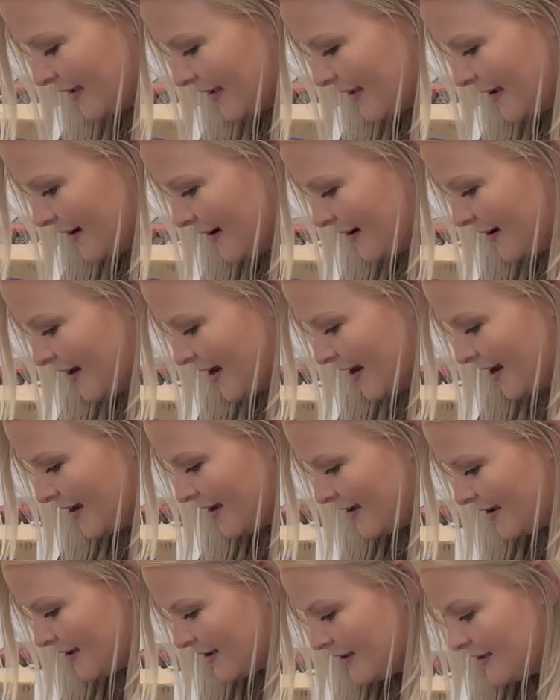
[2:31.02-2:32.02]
All right,
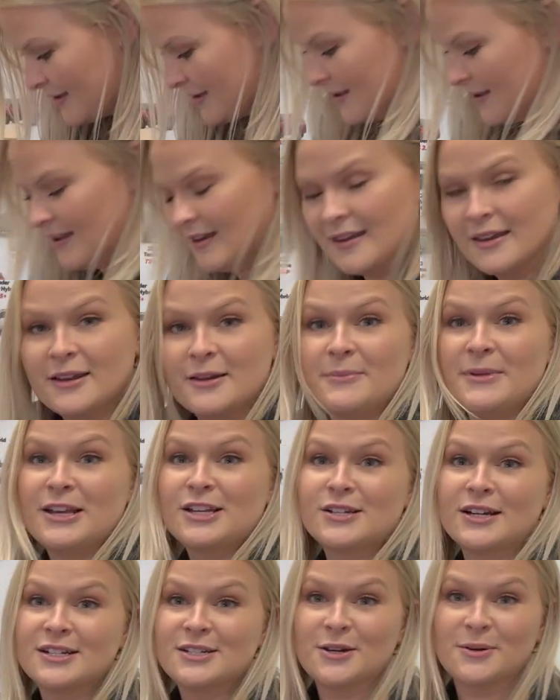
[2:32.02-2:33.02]
I'm gonna make
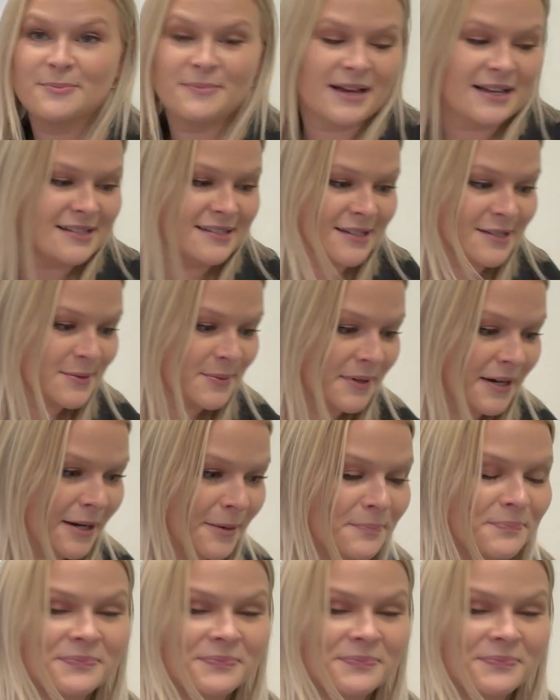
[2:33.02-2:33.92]
sure I don't mess this one up.